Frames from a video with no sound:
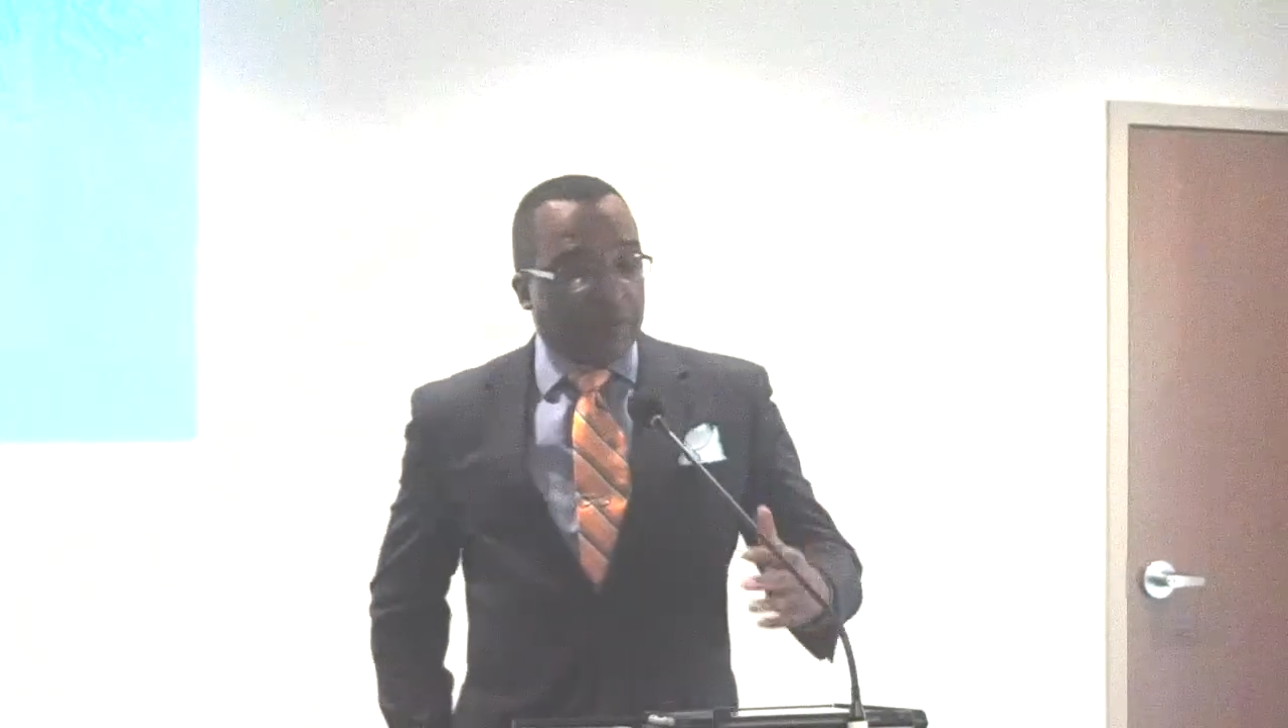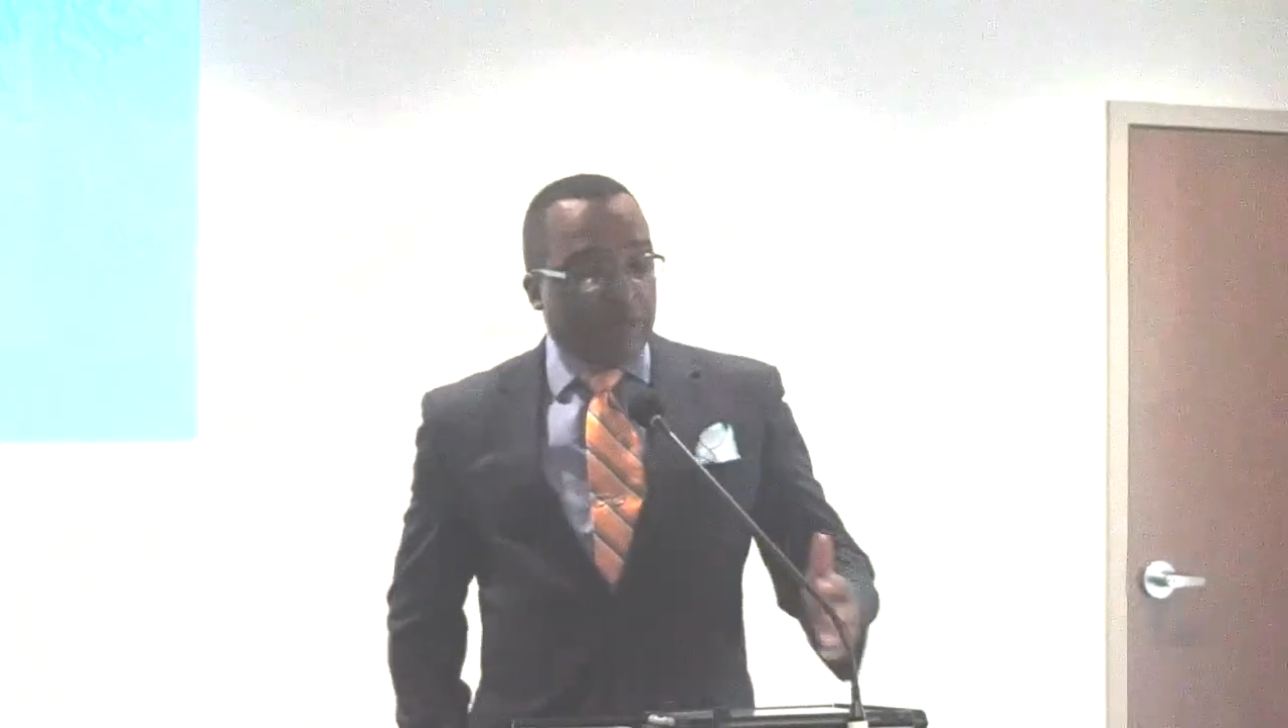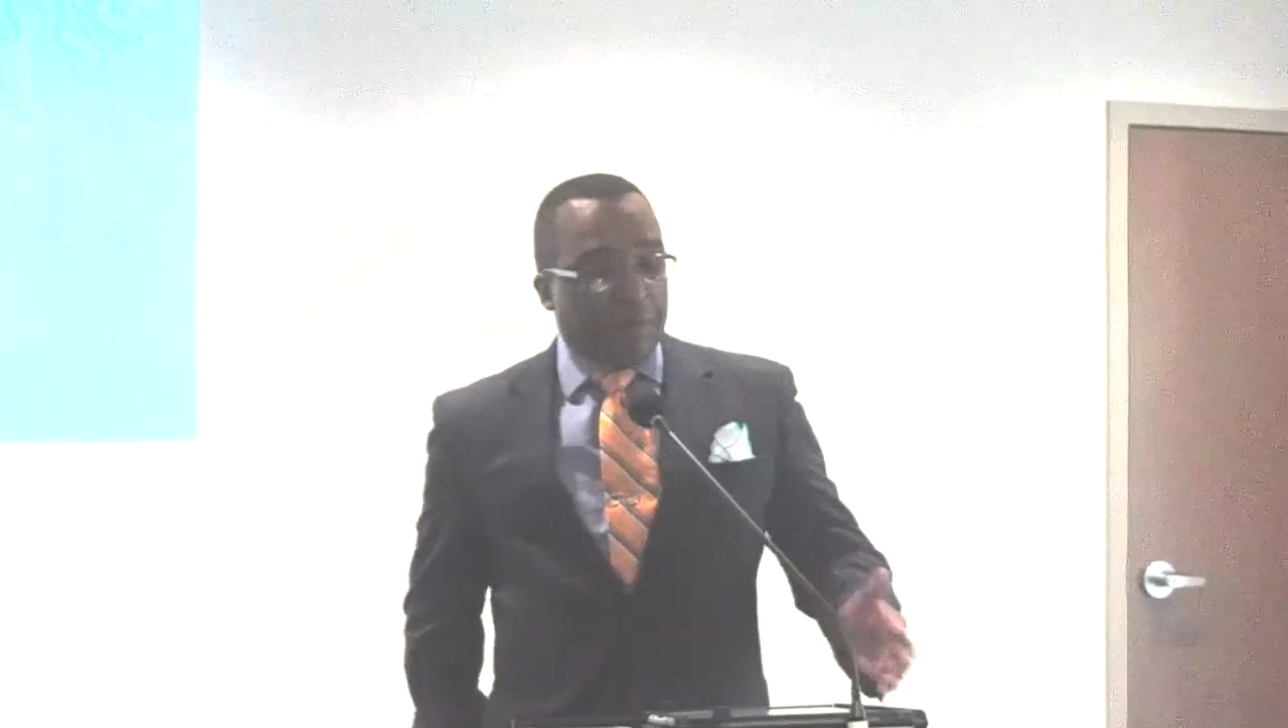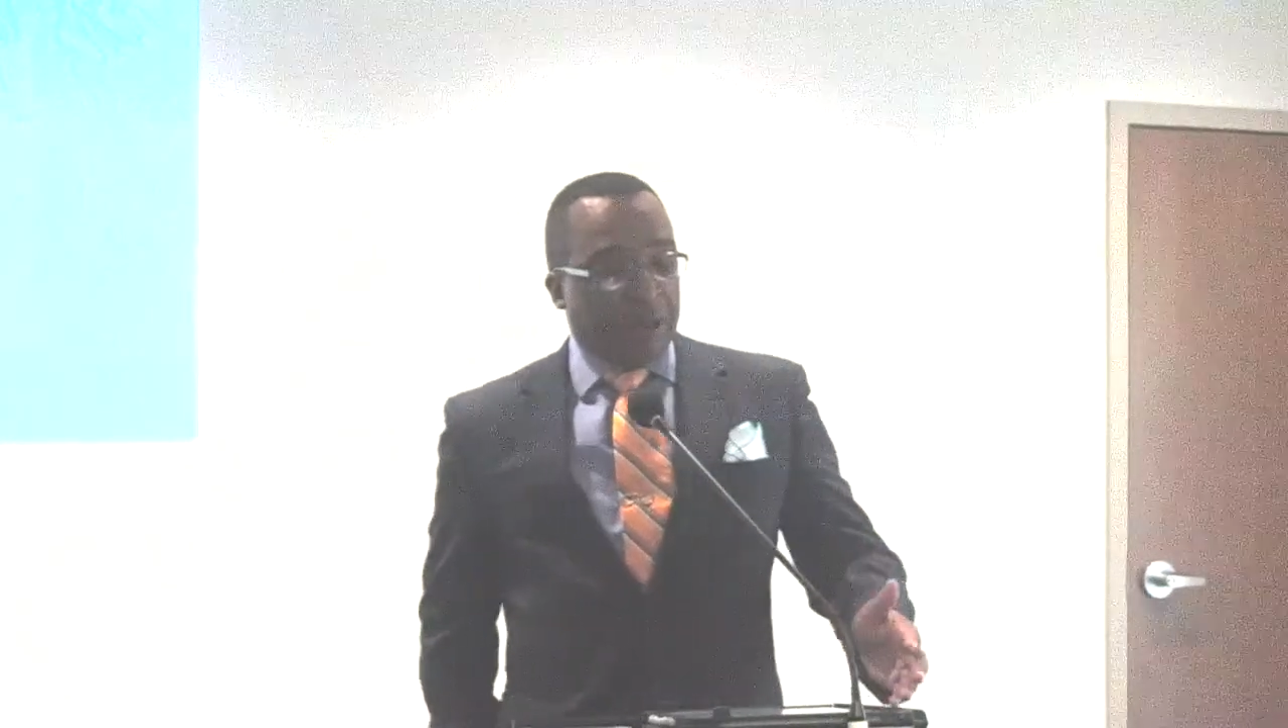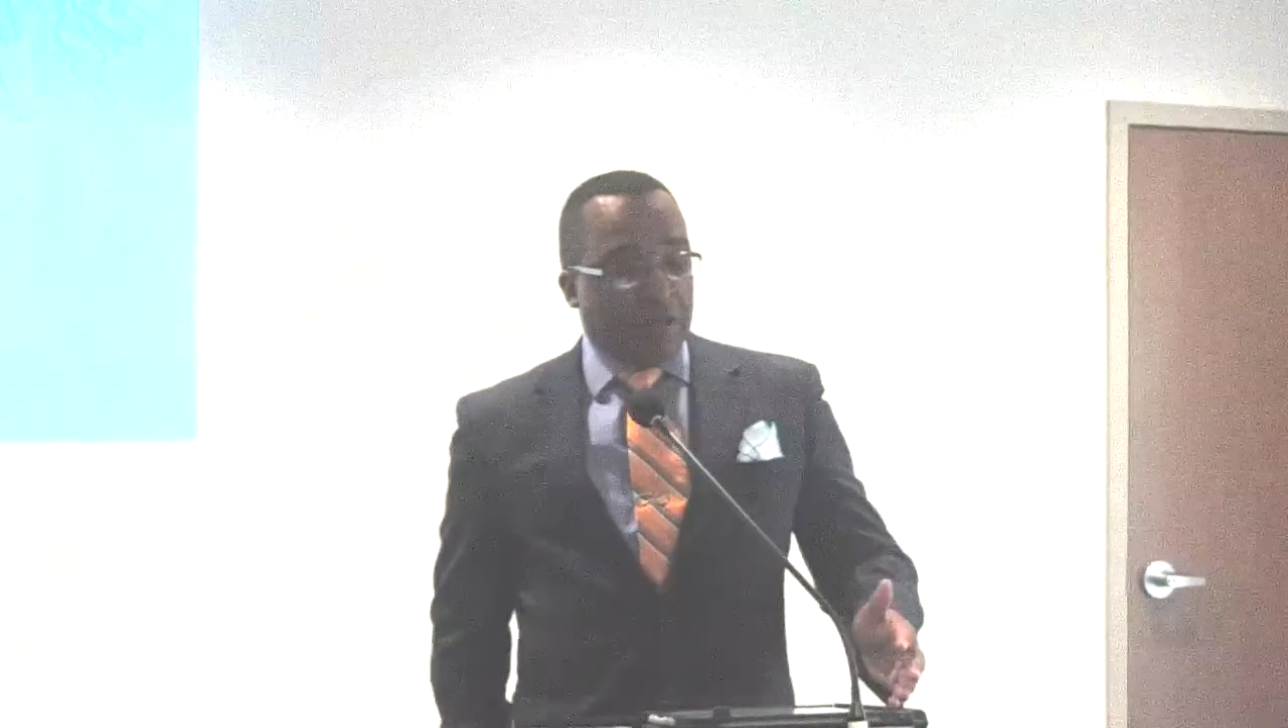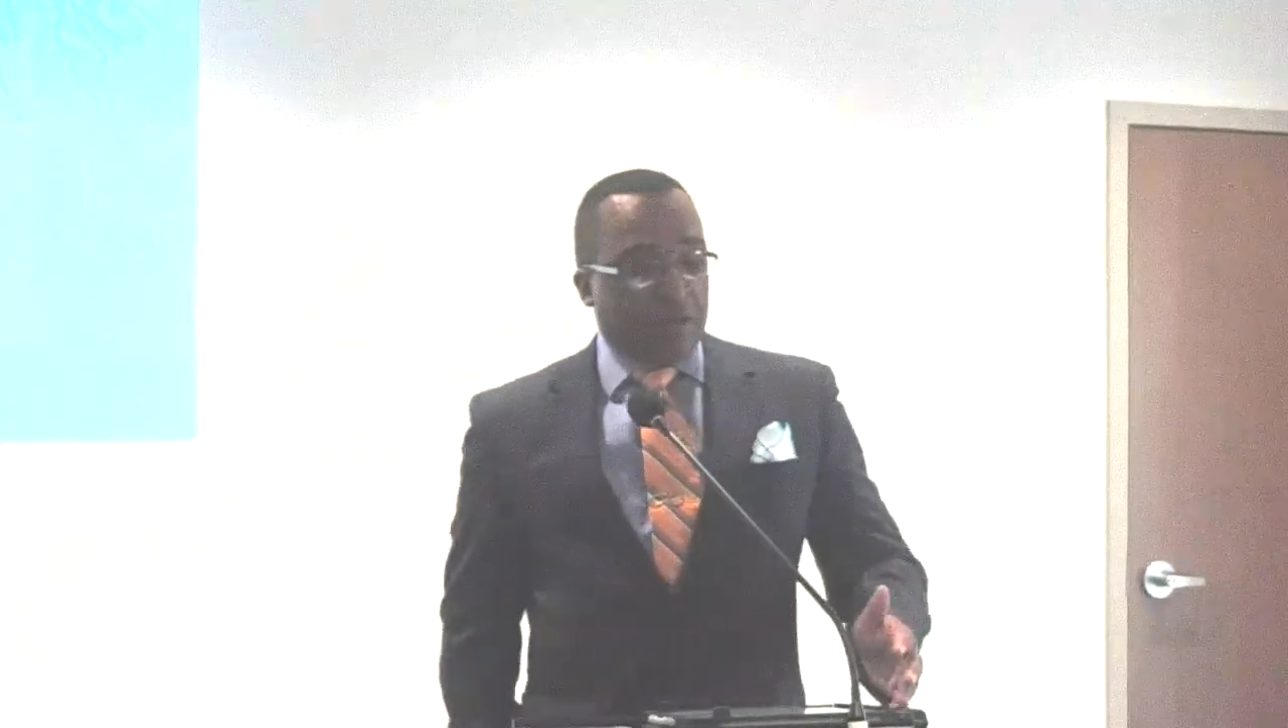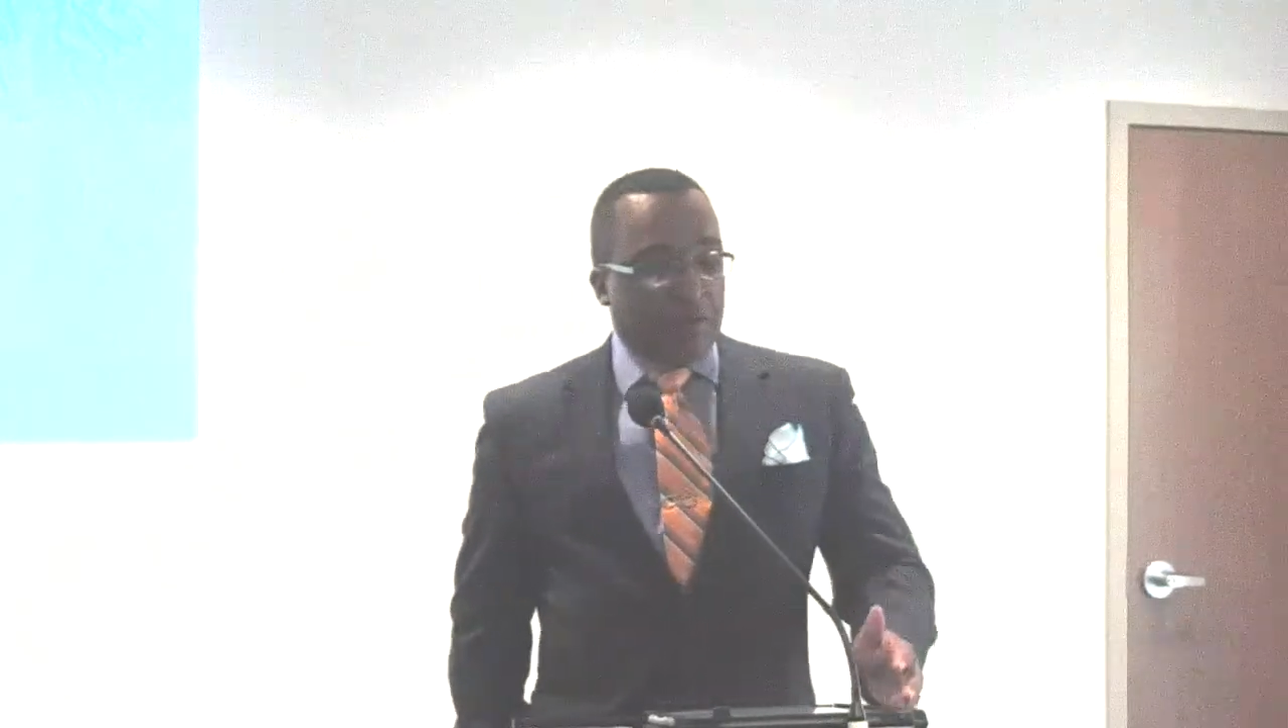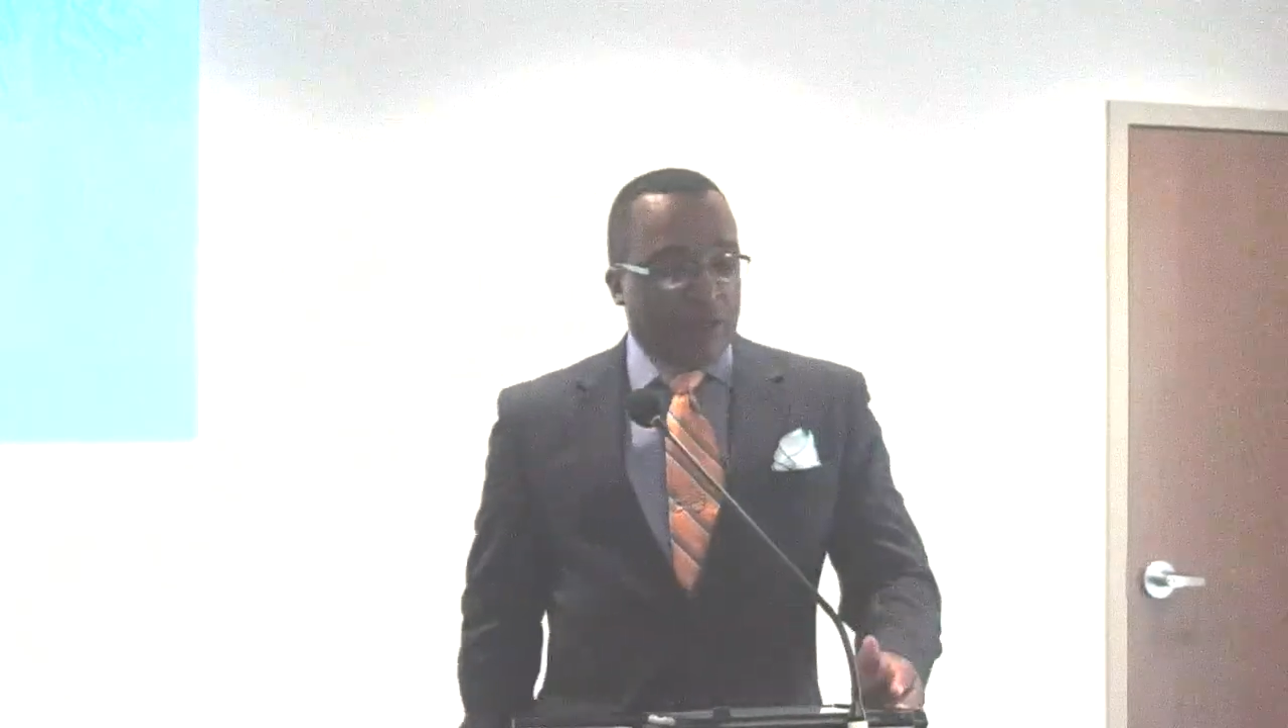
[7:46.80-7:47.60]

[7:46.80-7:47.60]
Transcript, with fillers: a couple of the